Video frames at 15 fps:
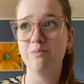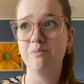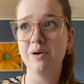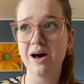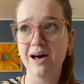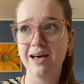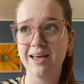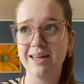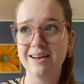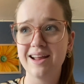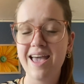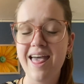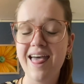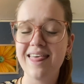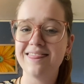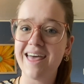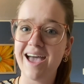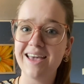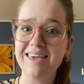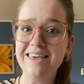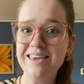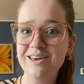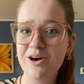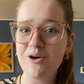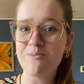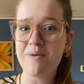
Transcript: but that ego